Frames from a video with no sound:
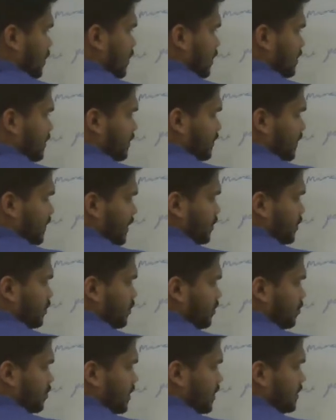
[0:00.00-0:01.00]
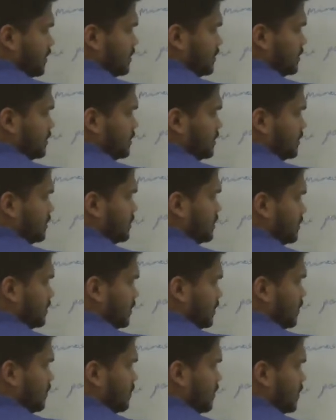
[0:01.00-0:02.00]
they have tried to apply this
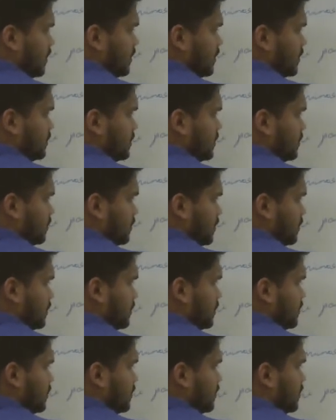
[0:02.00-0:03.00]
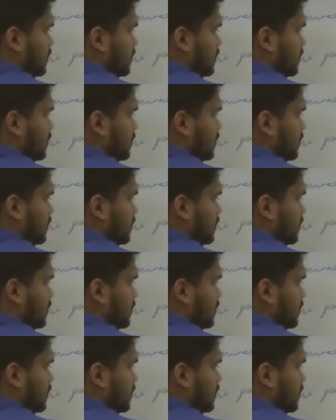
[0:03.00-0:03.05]
self-attention method,